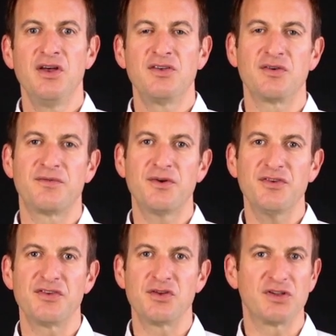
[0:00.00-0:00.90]
So
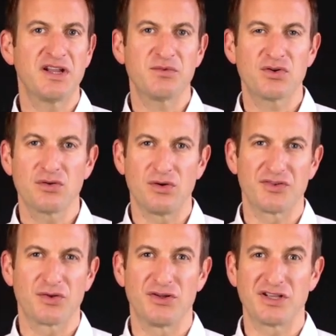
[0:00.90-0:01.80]
first, a neural network,
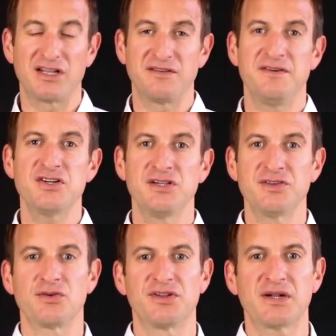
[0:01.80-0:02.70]
also called artificial
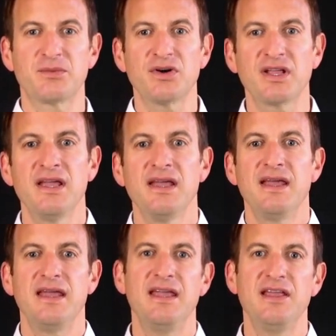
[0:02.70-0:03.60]
neural network,
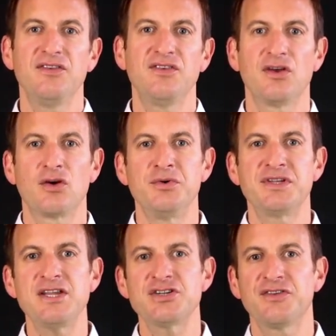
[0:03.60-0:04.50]
is a
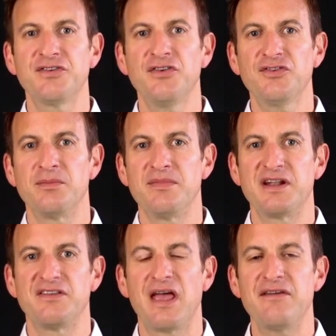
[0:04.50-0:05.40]
computational system
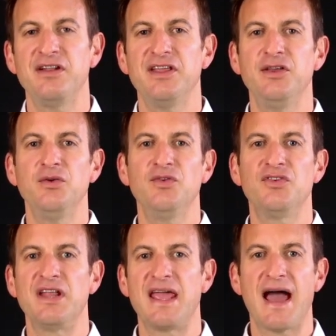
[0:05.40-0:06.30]
that is heavily
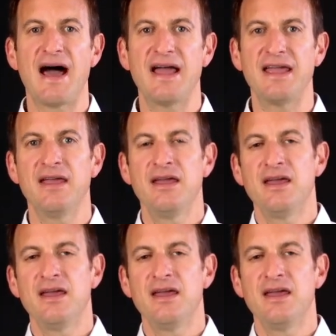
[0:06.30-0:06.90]
used in AI,